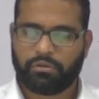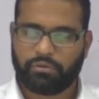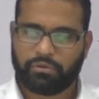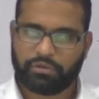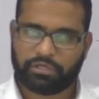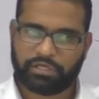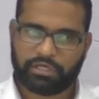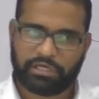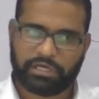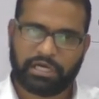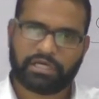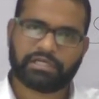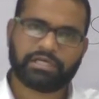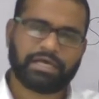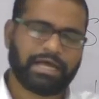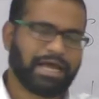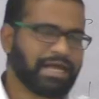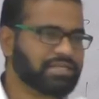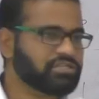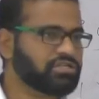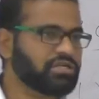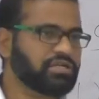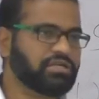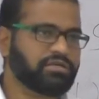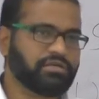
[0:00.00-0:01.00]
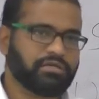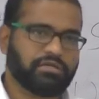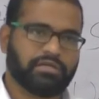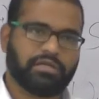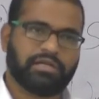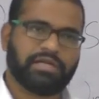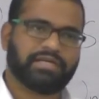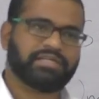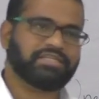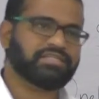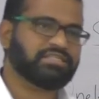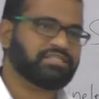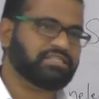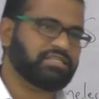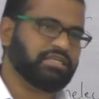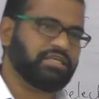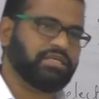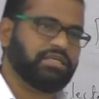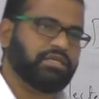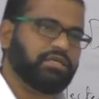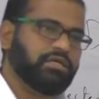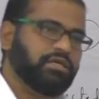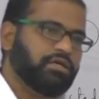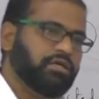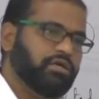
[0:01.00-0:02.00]
Okay, uh, actually let us
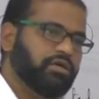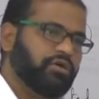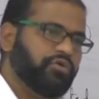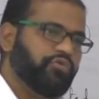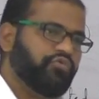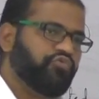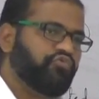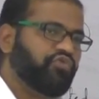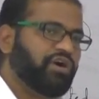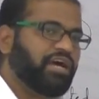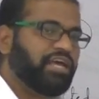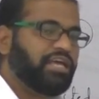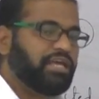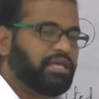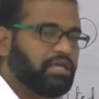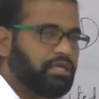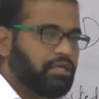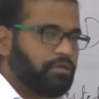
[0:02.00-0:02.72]
see why,